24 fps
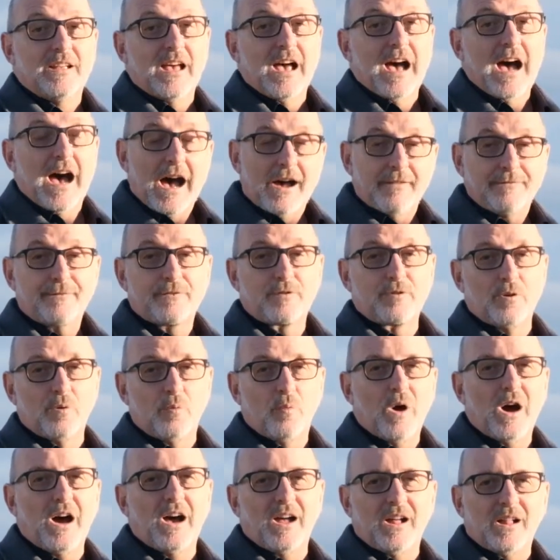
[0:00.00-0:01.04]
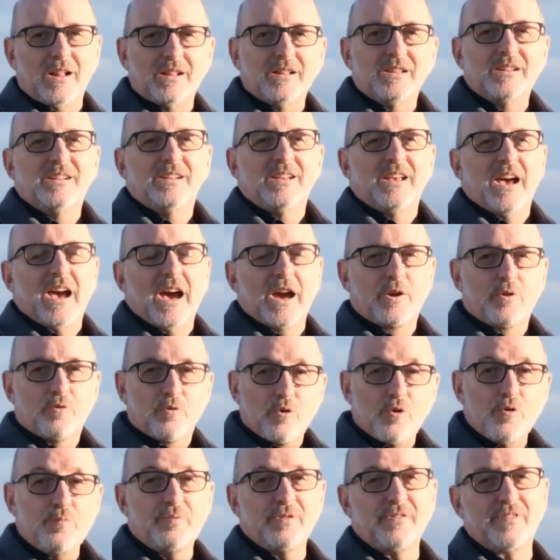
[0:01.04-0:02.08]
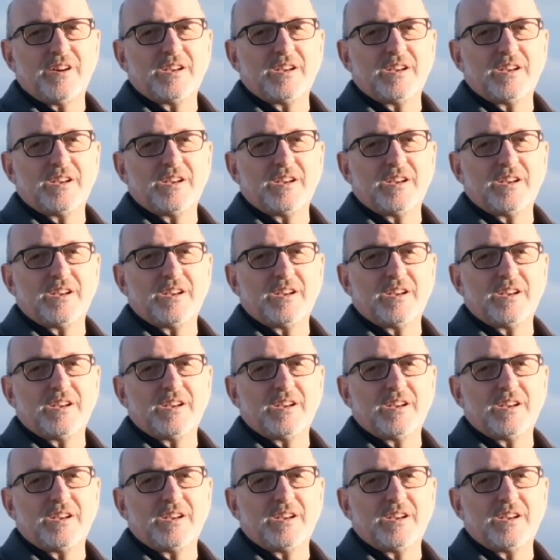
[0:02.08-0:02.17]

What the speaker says: After a while, a group of